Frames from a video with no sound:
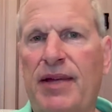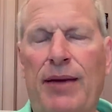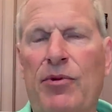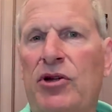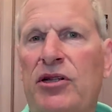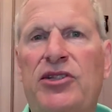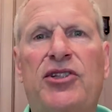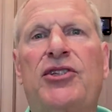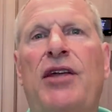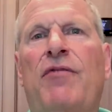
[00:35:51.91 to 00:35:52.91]
chemicals
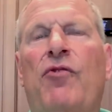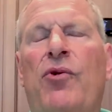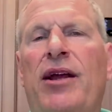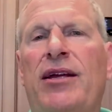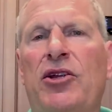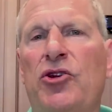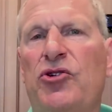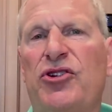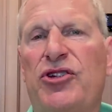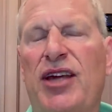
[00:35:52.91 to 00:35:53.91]
and stuff we're in, and
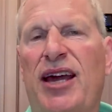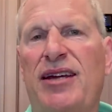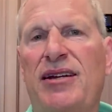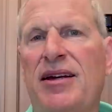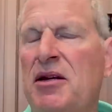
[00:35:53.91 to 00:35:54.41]
you'd have said,